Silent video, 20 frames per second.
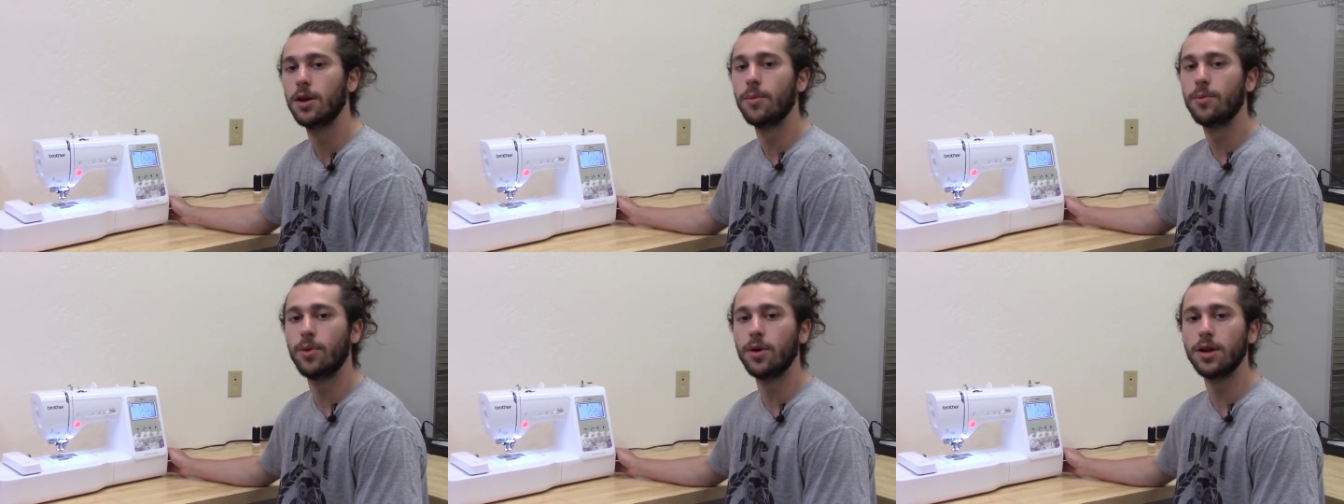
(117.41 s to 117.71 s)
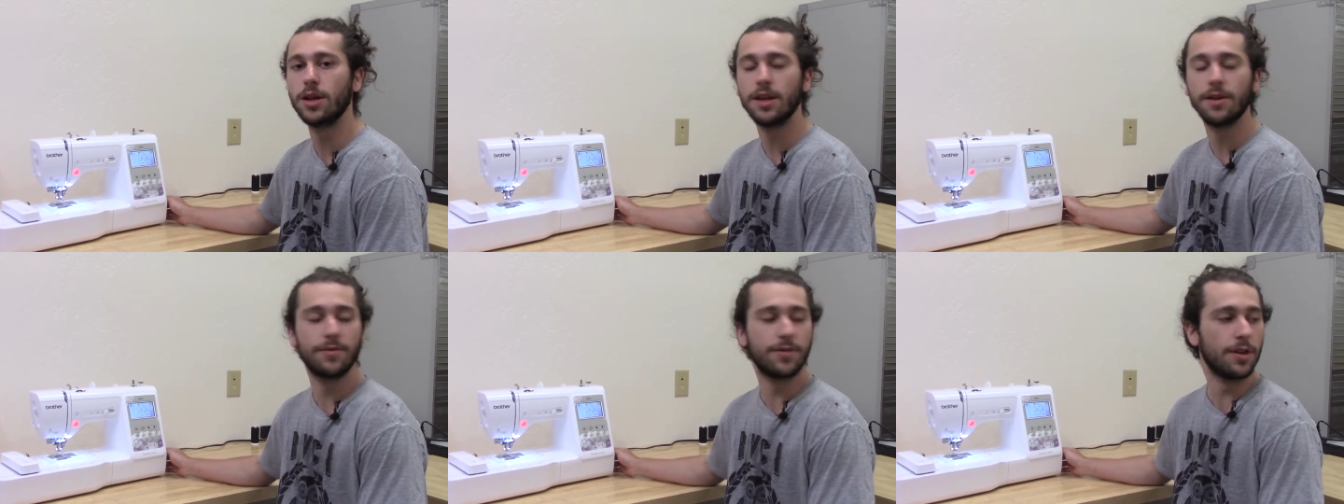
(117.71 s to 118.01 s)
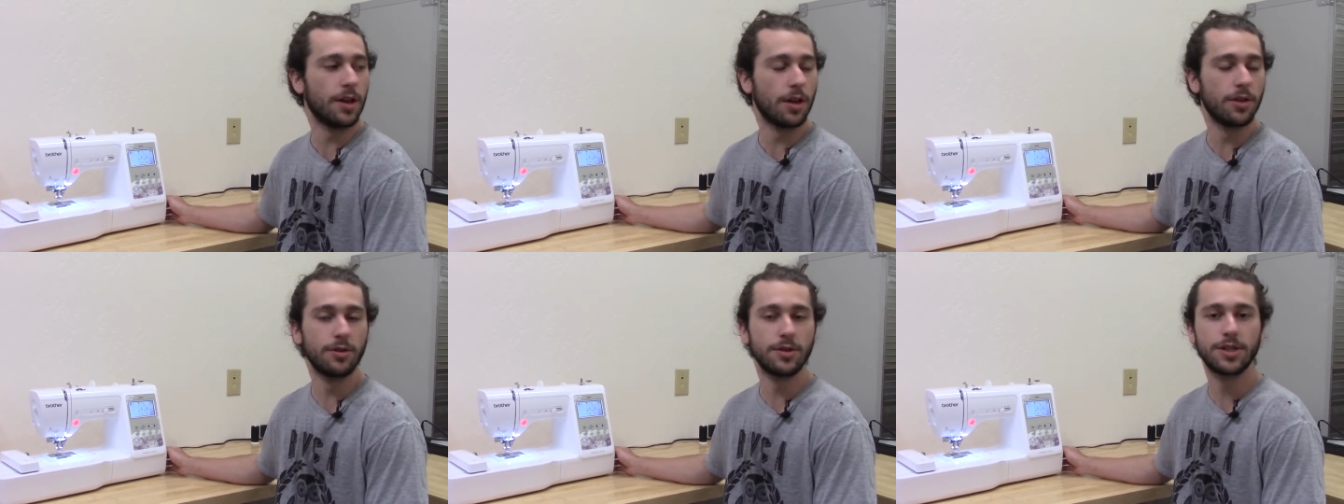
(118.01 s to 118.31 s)
but if
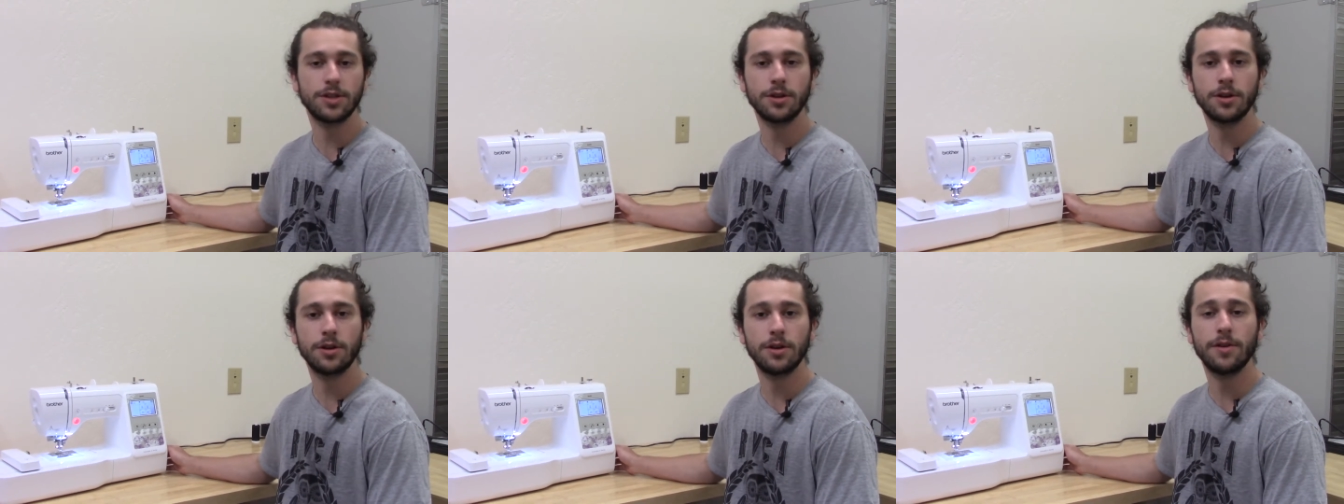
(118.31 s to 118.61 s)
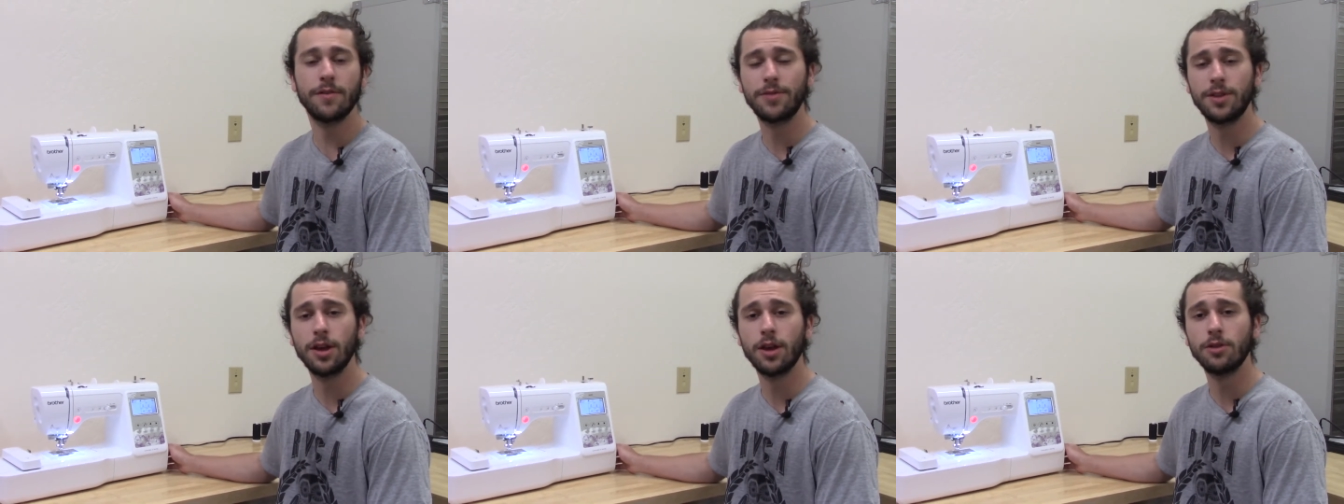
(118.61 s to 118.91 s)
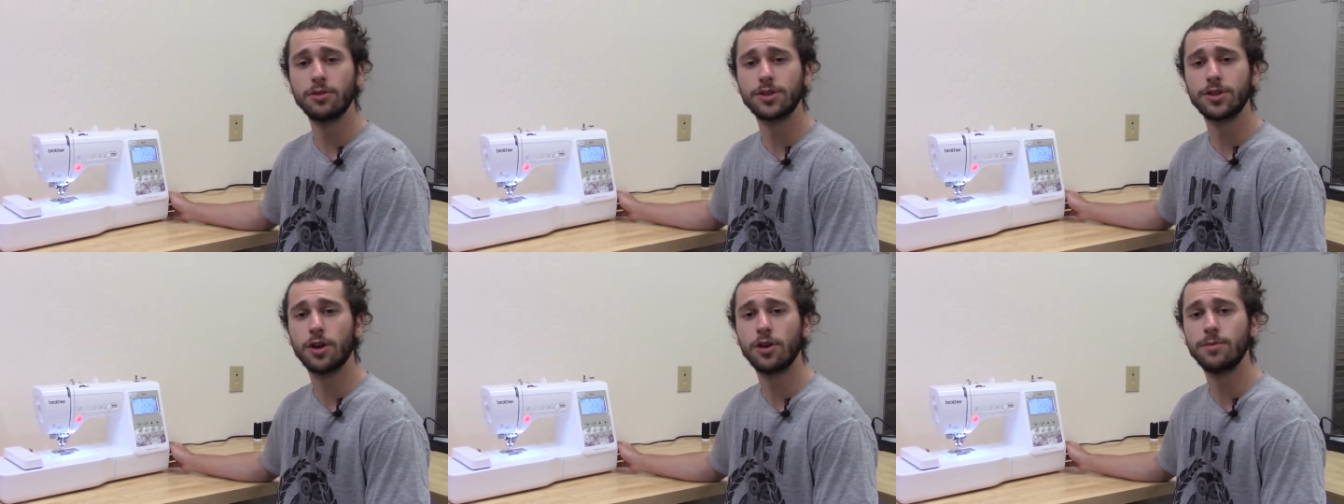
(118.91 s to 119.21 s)
the other
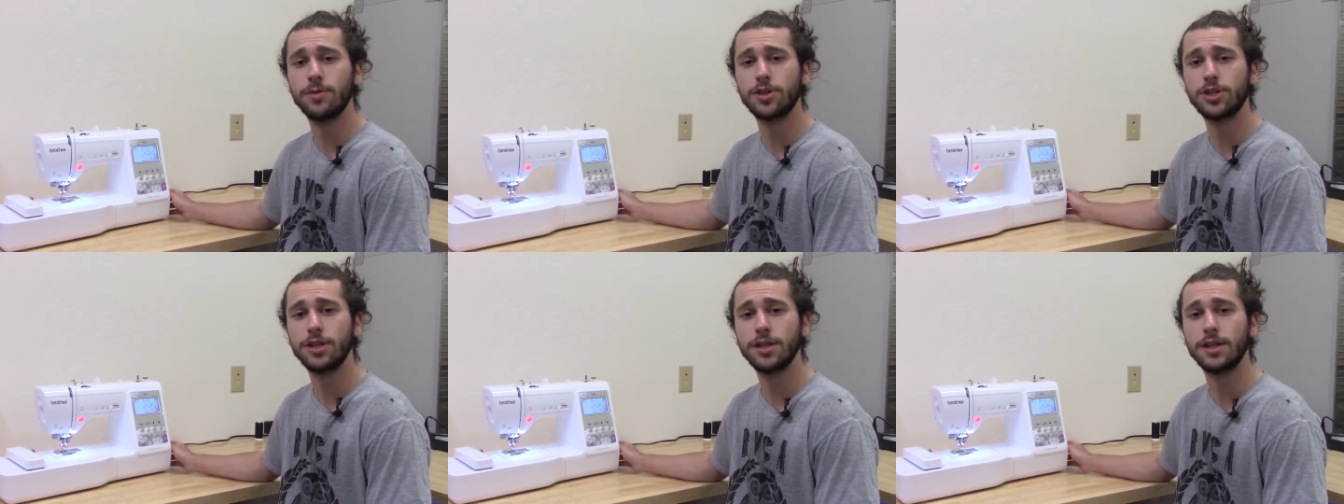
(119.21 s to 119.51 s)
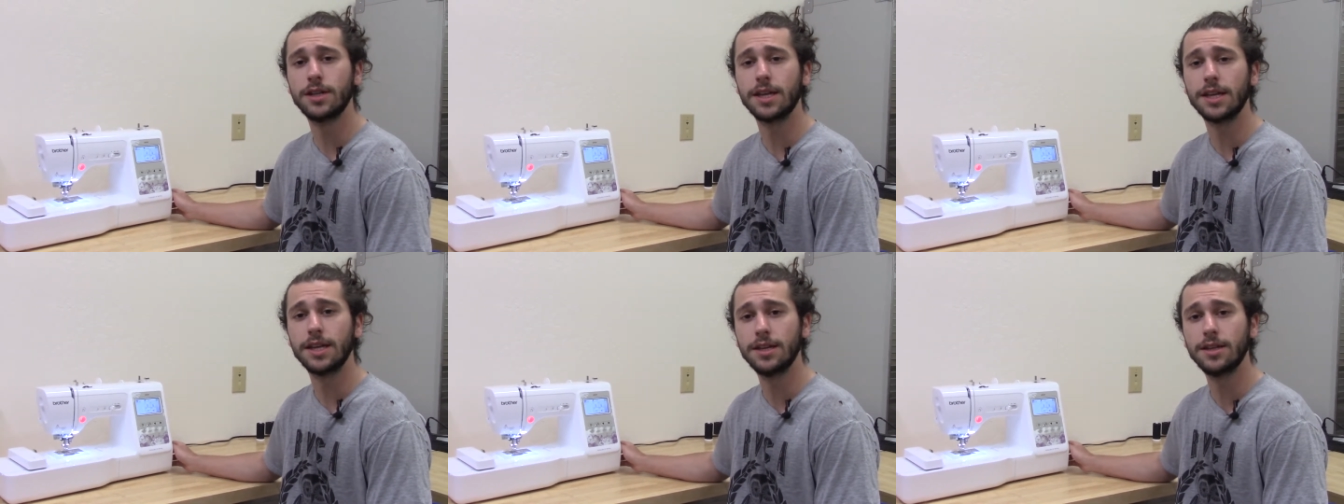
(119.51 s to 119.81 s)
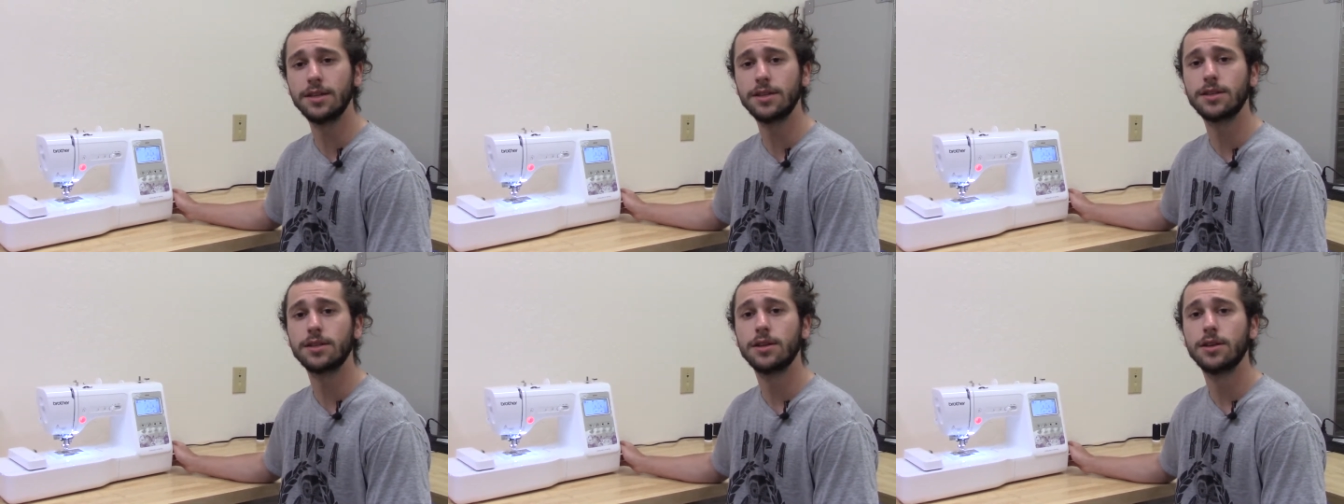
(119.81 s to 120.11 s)
sewing machine
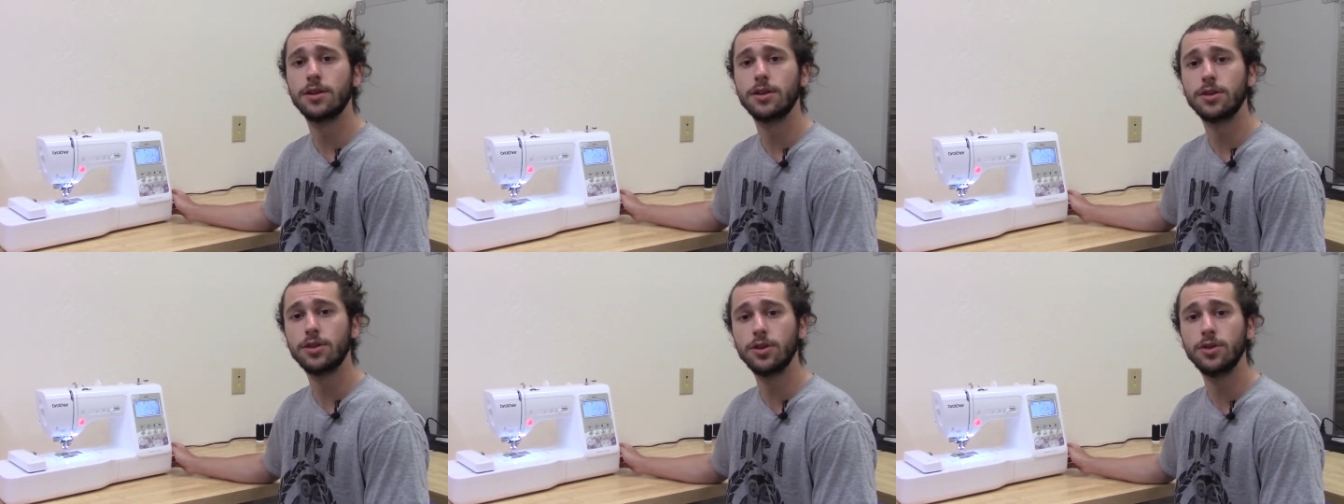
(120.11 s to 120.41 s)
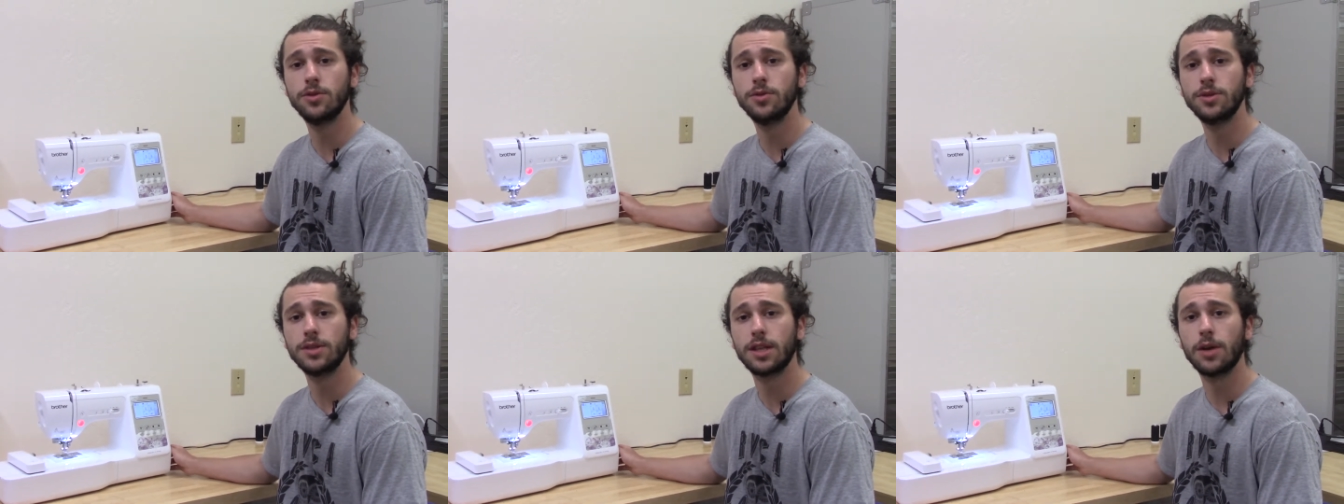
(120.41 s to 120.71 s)
is used,